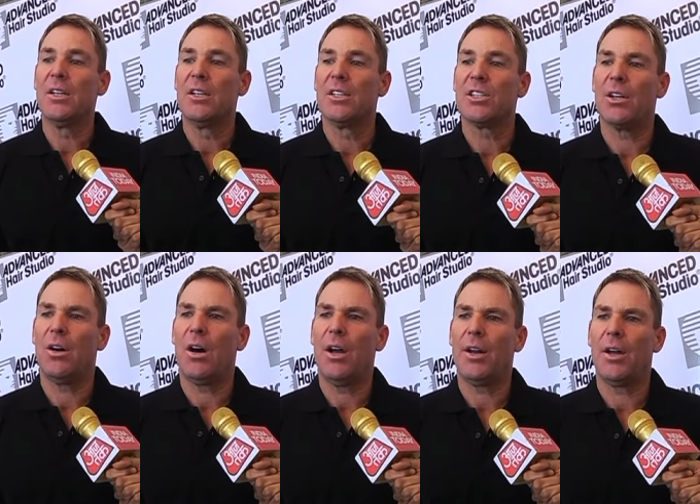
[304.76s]
So
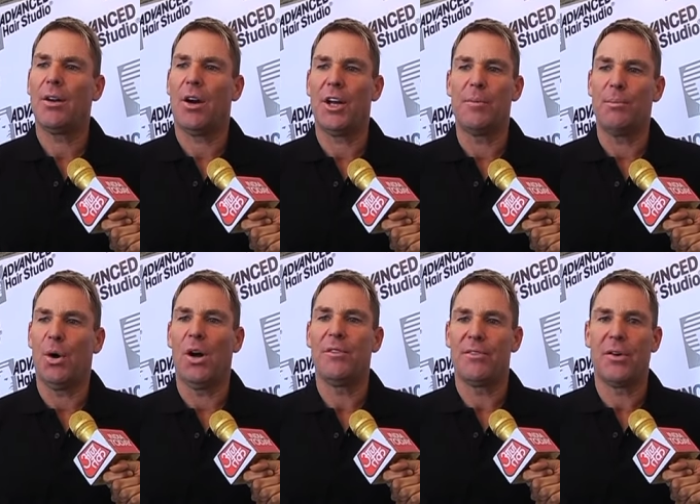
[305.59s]
I don't
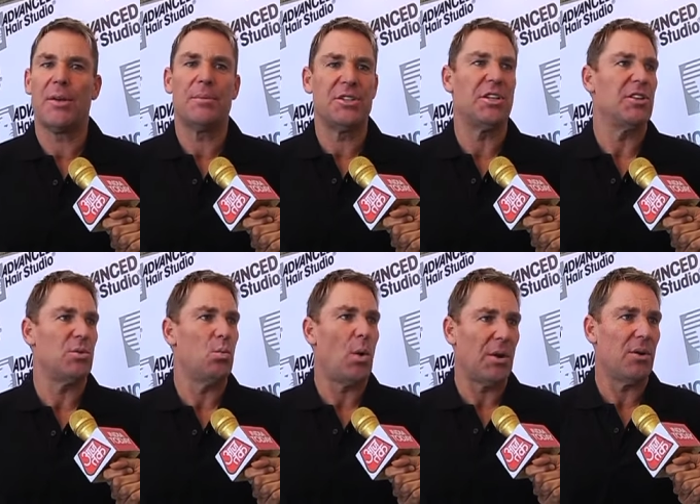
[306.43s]
mind Virat missing this
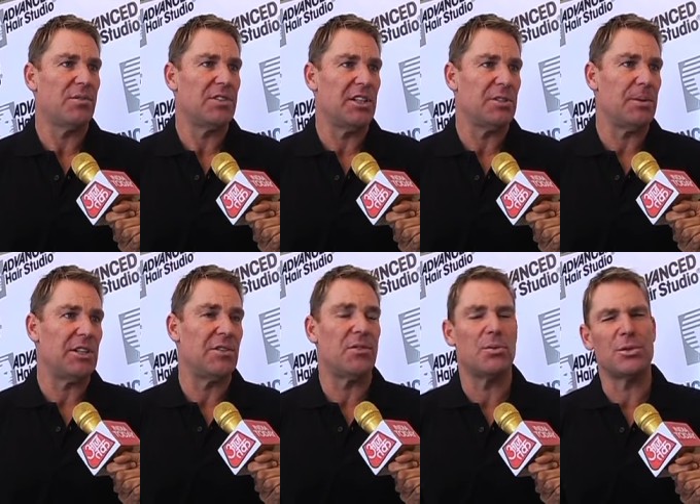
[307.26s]
one-off Test
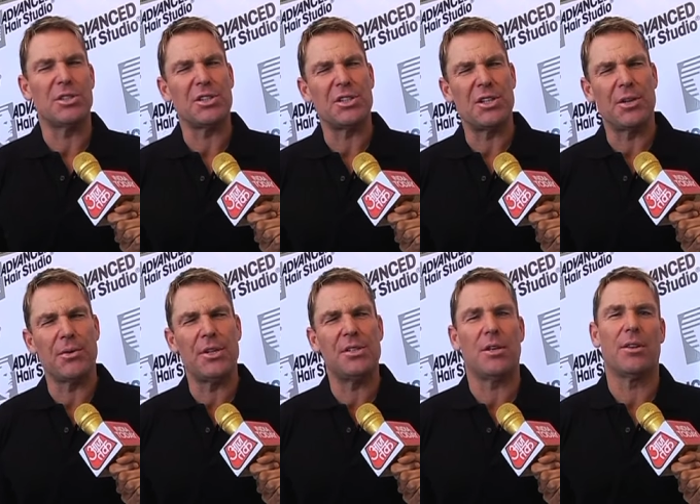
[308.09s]
match. If it was a
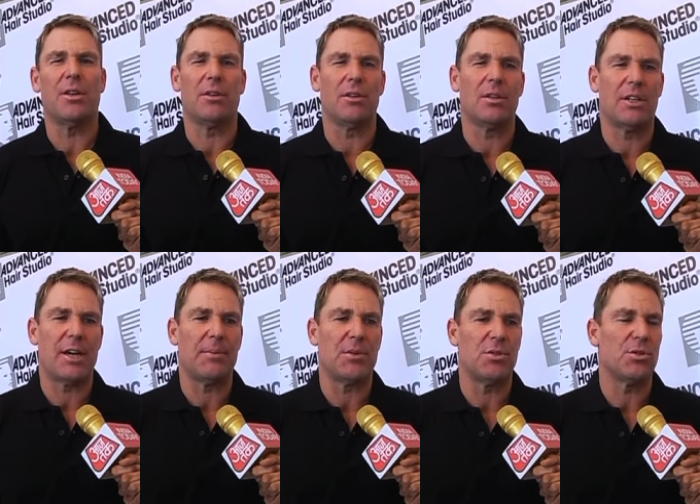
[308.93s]
series, I think the
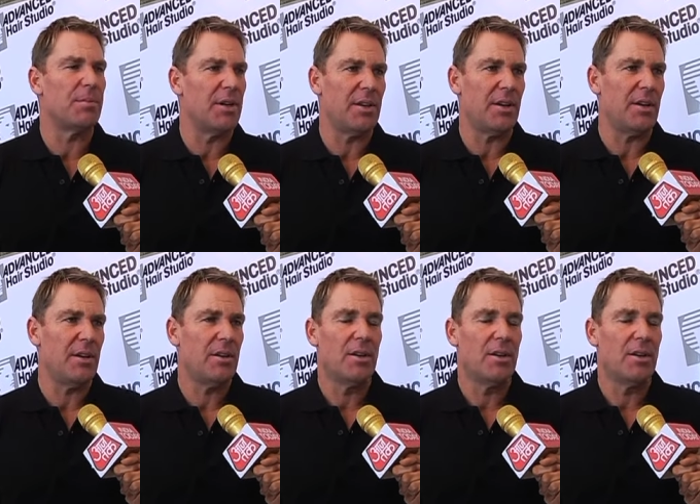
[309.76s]
captain should be there.